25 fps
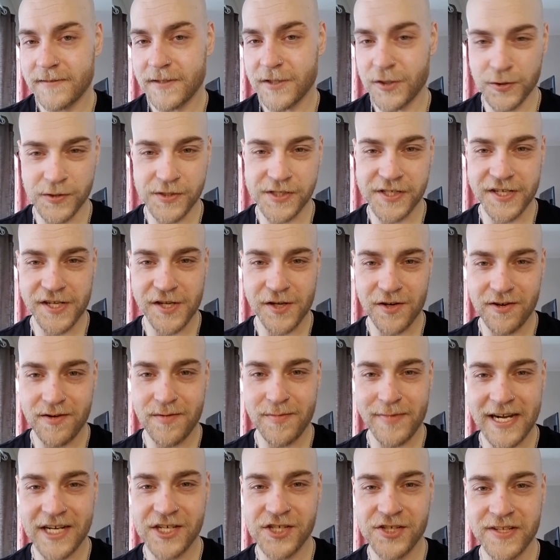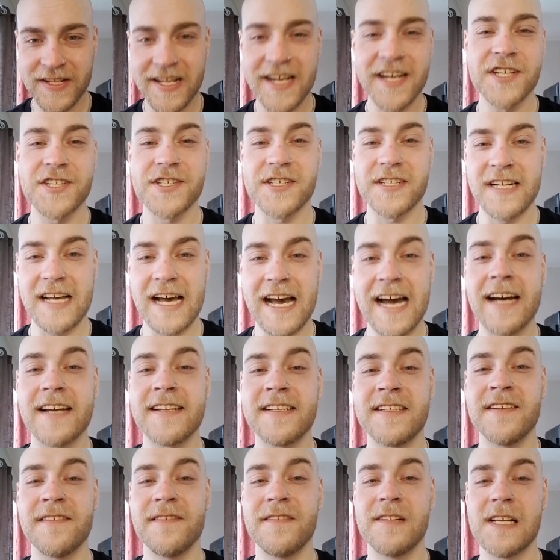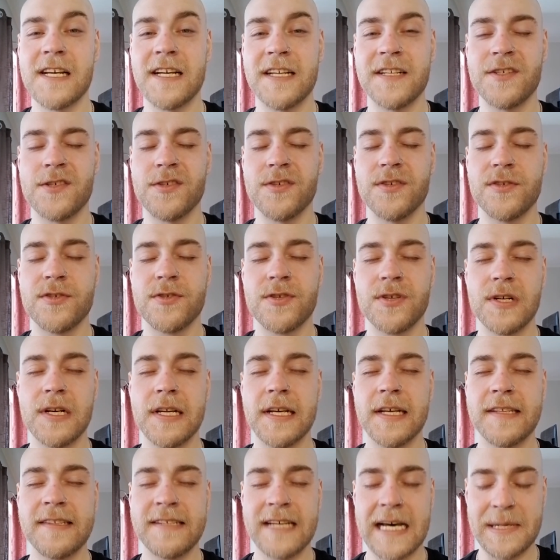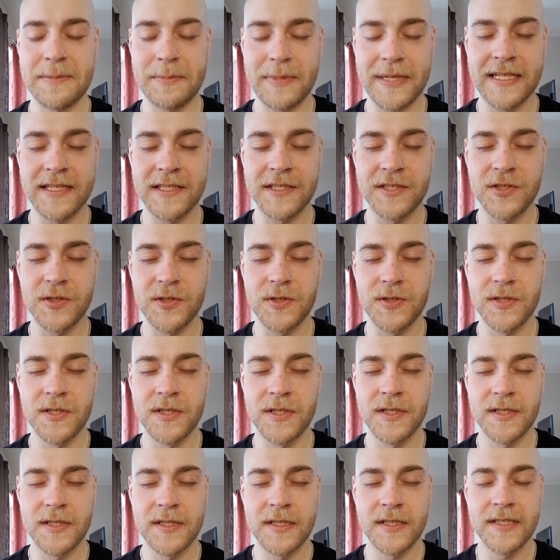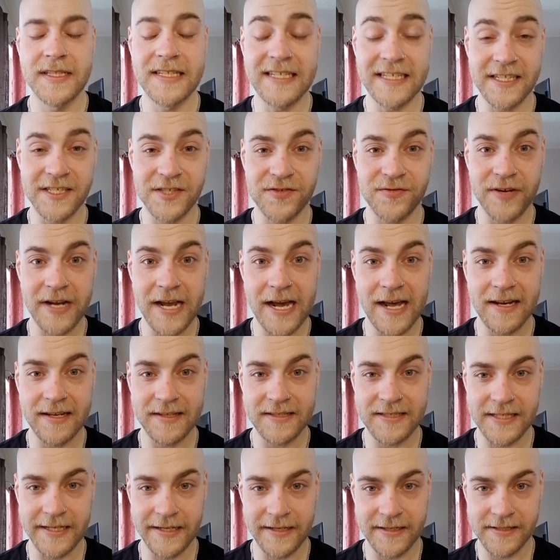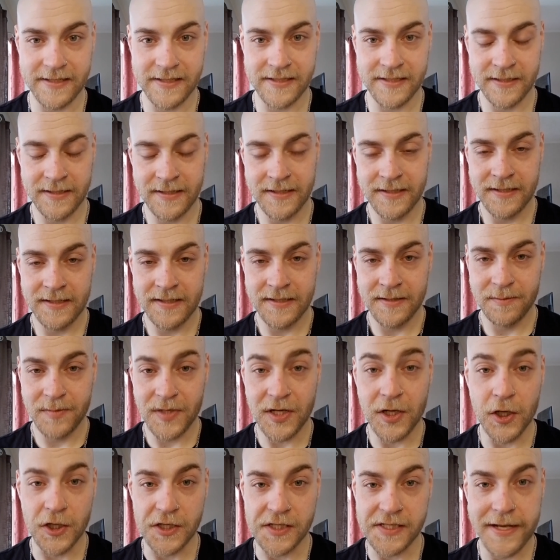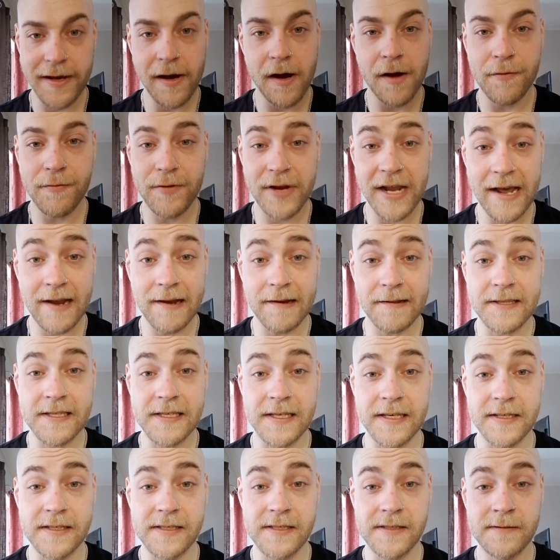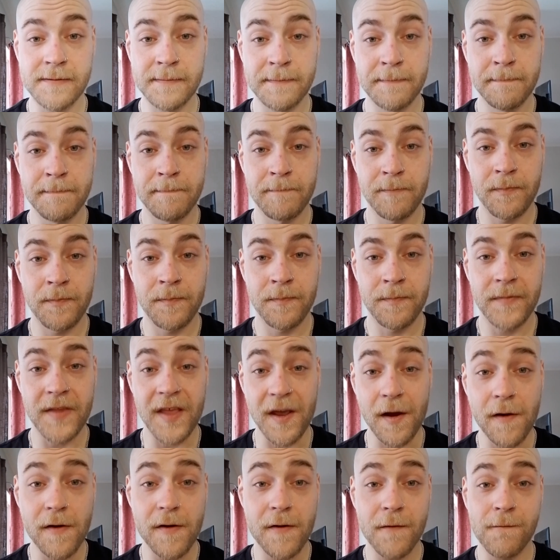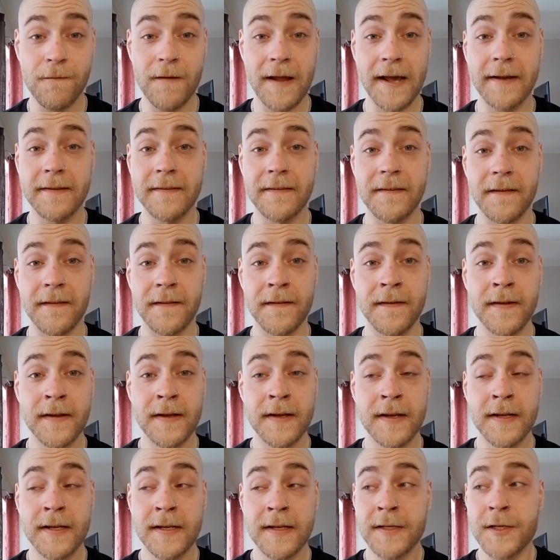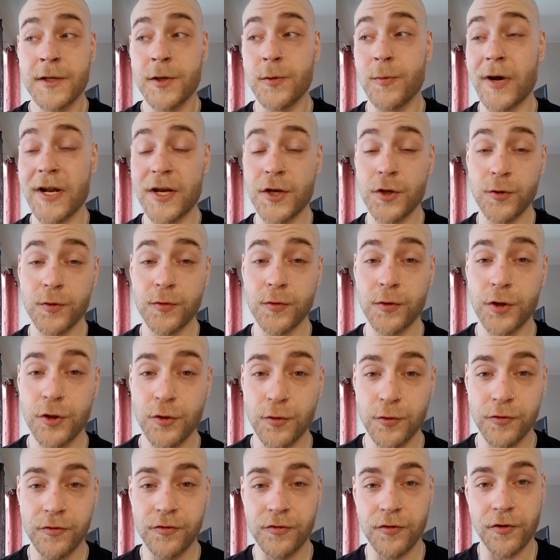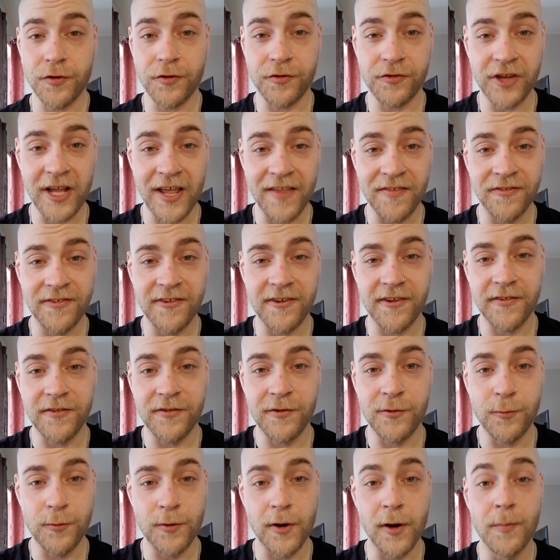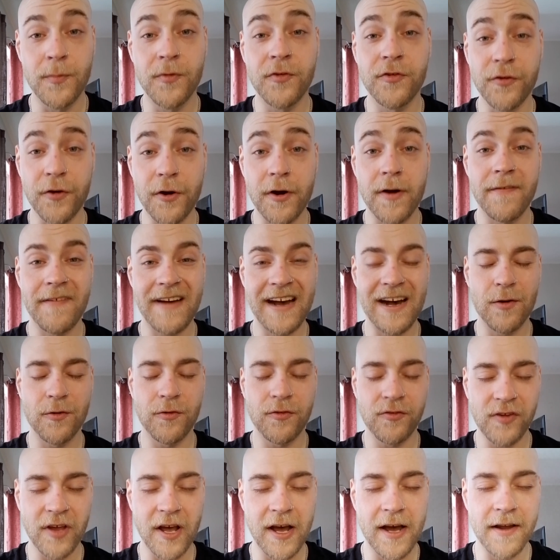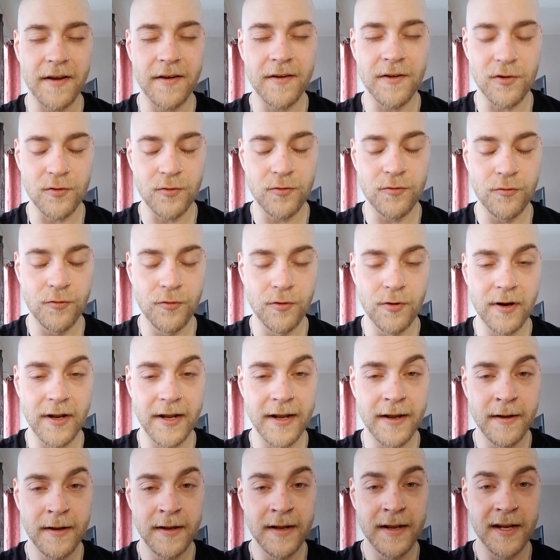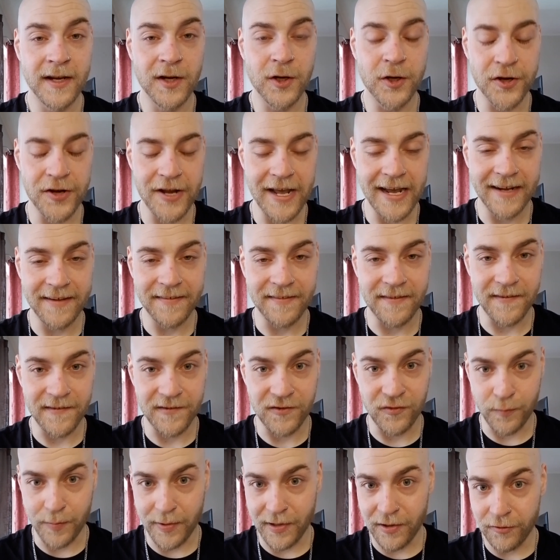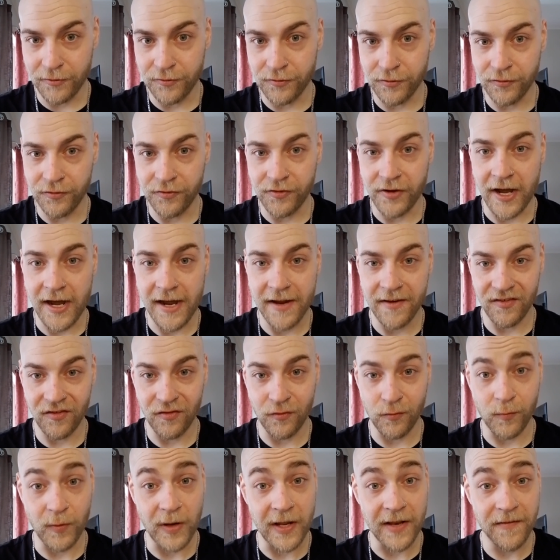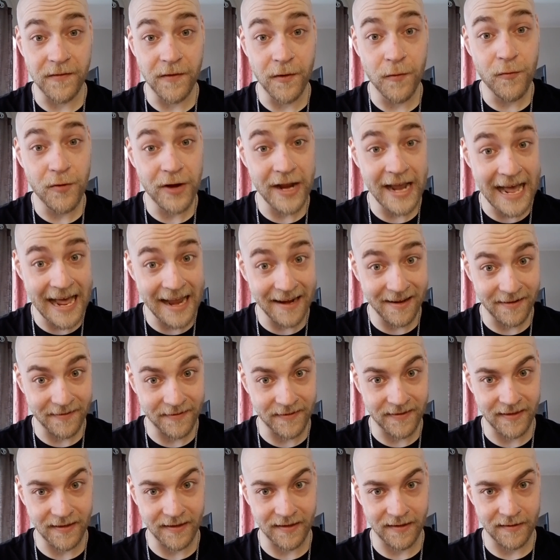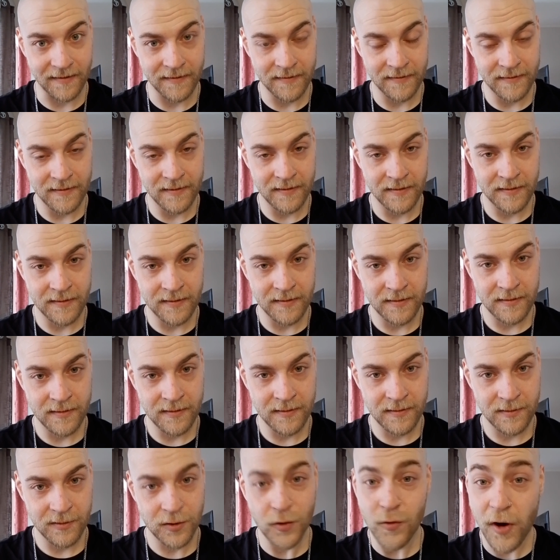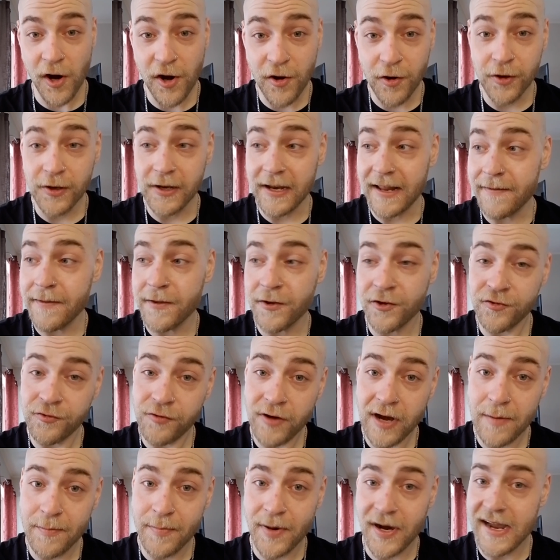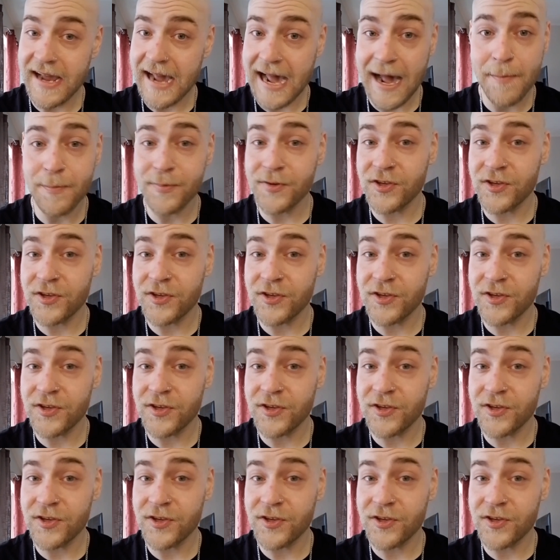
using your imagination actively to truly tap into these realities, because they are realities. They are reflected. When you use your senses to observe outside, you truly connect the spiritual science with reality. You are not led astray by